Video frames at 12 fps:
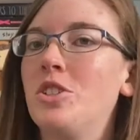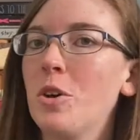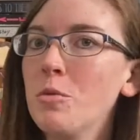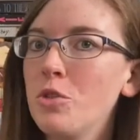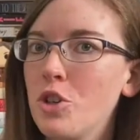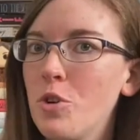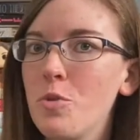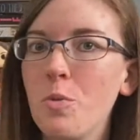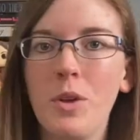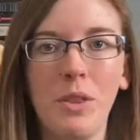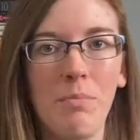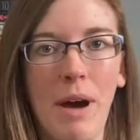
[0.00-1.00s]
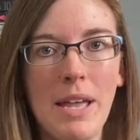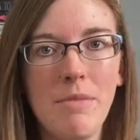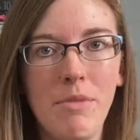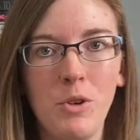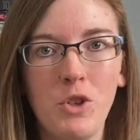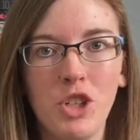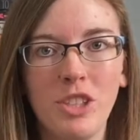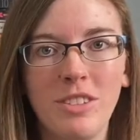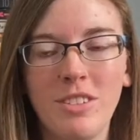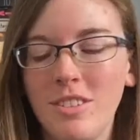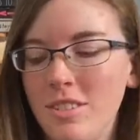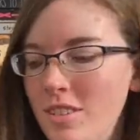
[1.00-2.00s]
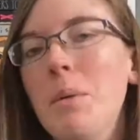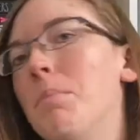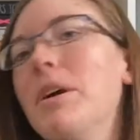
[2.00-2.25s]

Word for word: don't joke with my emotions.